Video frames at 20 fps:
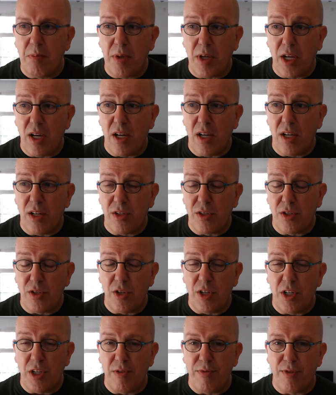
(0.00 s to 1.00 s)
because
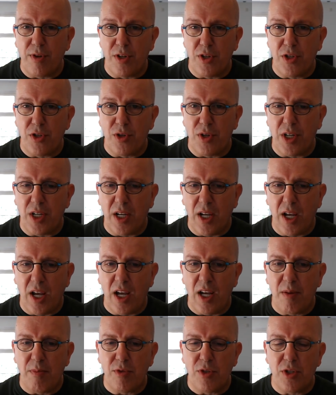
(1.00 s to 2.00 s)
you need furniture in
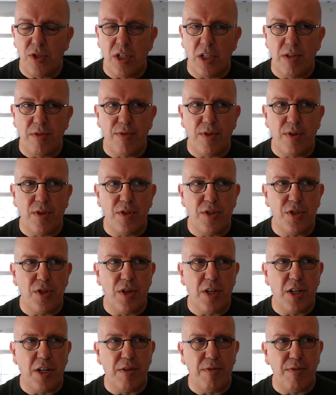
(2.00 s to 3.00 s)
games, you need
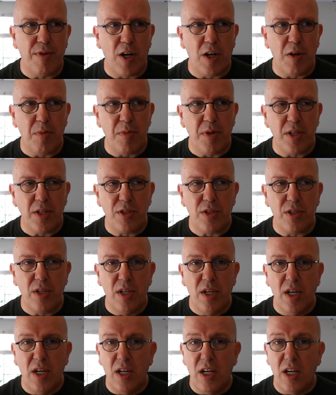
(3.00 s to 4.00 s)
furniture in environments,